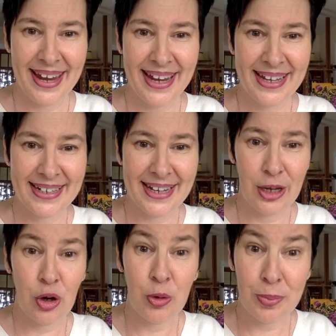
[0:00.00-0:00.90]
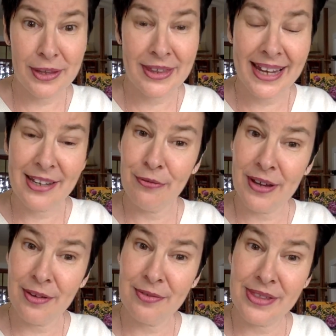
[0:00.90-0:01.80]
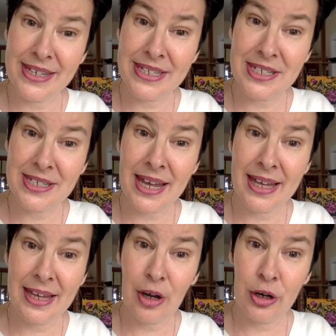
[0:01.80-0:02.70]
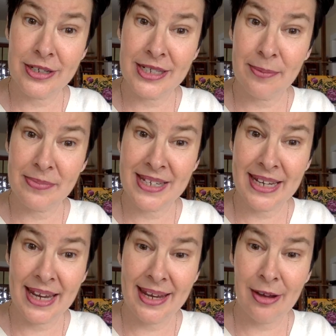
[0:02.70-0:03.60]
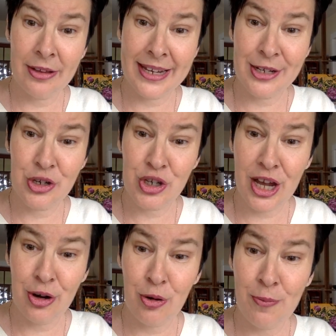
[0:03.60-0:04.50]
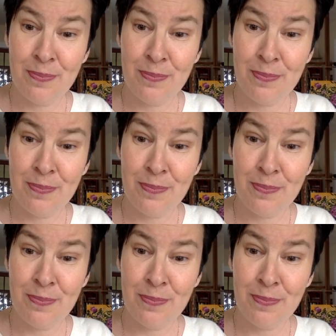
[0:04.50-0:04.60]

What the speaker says: And I hope that you found this art tip today on light and shadow